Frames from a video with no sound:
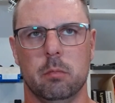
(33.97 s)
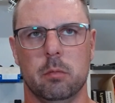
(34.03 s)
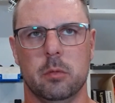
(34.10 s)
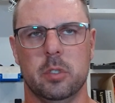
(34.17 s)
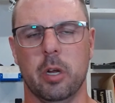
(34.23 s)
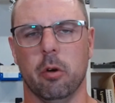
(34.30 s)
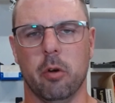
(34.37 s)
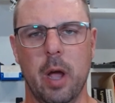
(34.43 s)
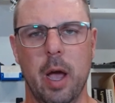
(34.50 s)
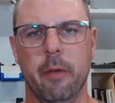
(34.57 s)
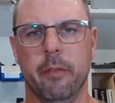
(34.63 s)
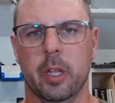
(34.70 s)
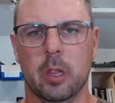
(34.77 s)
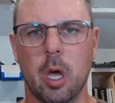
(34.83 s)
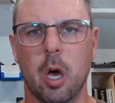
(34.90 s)
center of
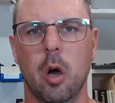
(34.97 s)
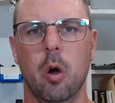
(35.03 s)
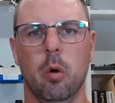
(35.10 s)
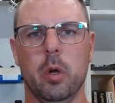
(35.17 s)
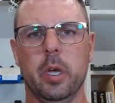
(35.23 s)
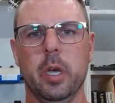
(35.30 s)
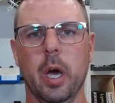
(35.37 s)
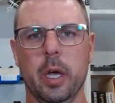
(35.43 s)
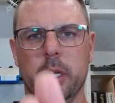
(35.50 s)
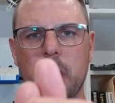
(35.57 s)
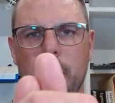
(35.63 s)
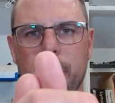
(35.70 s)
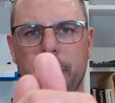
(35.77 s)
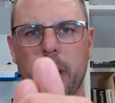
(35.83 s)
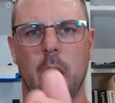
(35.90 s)
gravity low, gun
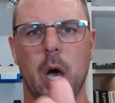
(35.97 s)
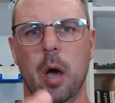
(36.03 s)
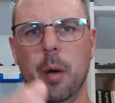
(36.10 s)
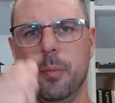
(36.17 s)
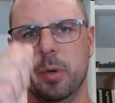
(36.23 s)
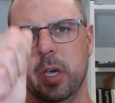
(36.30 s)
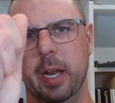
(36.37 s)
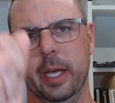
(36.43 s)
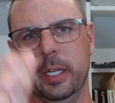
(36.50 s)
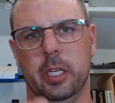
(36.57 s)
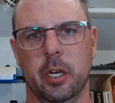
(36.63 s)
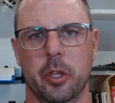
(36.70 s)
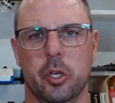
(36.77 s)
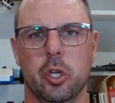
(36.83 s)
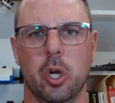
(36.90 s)
coming up, connected
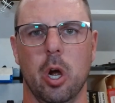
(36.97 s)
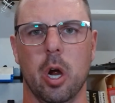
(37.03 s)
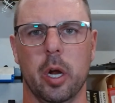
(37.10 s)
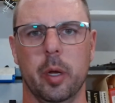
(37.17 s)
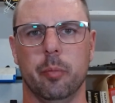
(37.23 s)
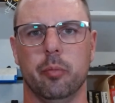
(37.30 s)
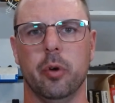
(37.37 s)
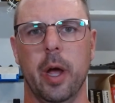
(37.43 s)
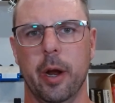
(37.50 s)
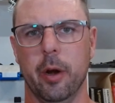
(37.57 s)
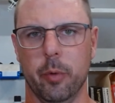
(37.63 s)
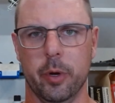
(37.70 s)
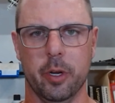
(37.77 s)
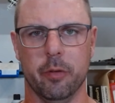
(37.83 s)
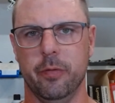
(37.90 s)
to the target prior to
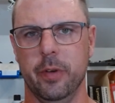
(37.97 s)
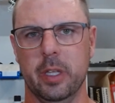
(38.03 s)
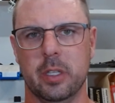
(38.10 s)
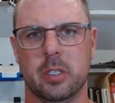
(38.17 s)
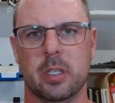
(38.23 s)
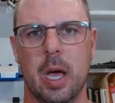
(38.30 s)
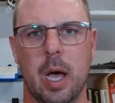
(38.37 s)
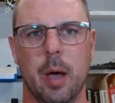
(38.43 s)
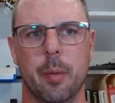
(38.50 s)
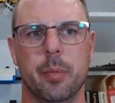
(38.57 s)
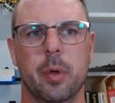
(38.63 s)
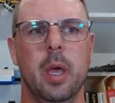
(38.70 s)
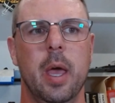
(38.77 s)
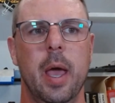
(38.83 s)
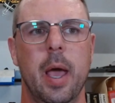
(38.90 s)
when your feet stop,
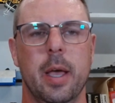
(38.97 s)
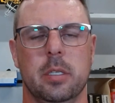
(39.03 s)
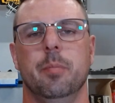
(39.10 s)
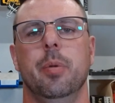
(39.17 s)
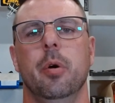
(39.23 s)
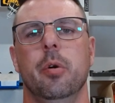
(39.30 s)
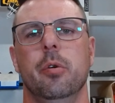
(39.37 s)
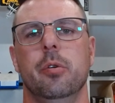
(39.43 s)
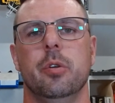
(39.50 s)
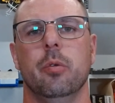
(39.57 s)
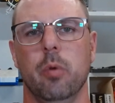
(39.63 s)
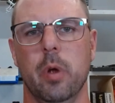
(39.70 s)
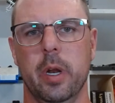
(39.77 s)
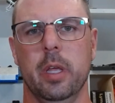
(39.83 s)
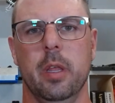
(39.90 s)
as opposed to
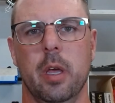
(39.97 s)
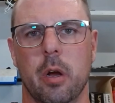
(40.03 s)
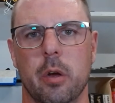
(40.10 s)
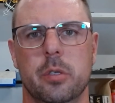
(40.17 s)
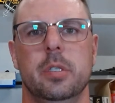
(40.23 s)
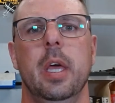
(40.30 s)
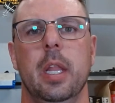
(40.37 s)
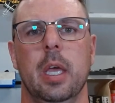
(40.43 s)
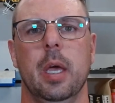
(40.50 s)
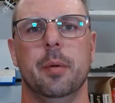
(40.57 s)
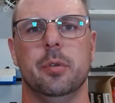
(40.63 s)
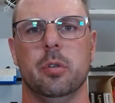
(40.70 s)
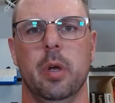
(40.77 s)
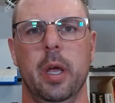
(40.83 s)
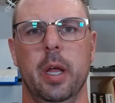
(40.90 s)
running there, standing up
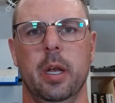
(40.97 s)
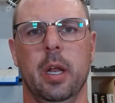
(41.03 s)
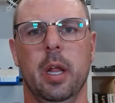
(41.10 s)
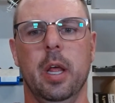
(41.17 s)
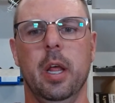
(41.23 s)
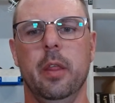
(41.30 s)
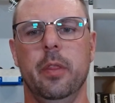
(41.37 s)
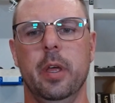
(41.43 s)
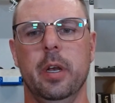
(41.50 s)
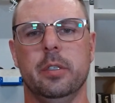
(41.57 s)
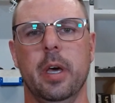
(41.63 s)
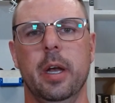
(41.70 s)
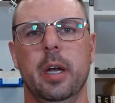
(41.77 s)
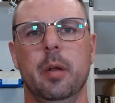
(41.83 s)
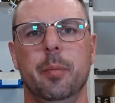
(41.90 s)
straight, then
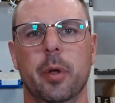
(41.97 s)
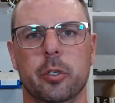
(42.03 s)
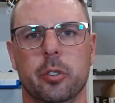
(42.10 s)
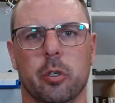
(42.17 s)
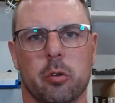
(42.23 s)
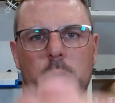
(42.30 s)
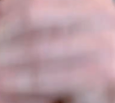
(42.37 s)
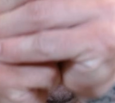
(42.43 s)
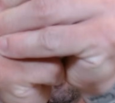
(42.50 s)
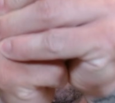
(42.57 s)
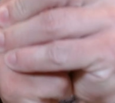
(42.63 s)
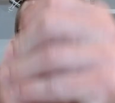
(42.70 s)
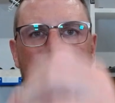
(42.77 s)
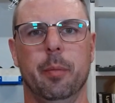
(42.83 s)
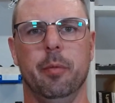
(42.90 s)
deciding to build your grip and
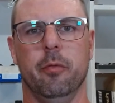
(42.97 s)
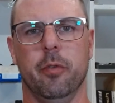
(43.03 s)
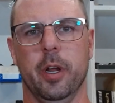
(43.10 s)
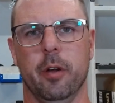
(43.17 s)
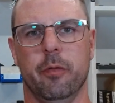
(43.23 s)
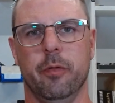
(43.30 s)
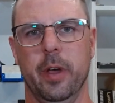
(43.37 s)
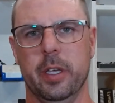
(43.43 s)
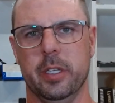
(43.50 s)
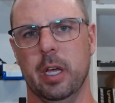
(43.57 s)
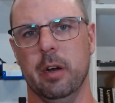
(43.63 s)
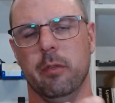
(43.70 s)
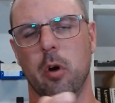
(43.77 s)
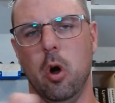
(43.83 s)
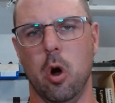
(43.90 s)
bring it up in front of your face, kind
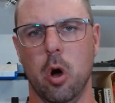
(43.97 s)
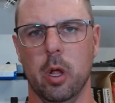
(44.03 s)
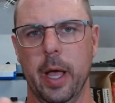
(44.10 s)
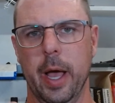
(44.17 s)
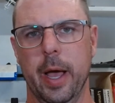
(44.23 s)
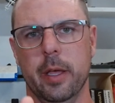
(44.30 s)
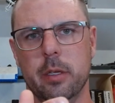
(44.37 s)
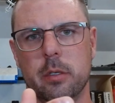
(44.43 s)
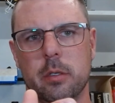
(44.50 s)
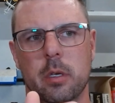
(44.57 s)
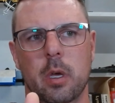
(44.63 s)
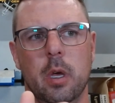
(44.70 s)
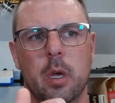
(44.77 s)
of all as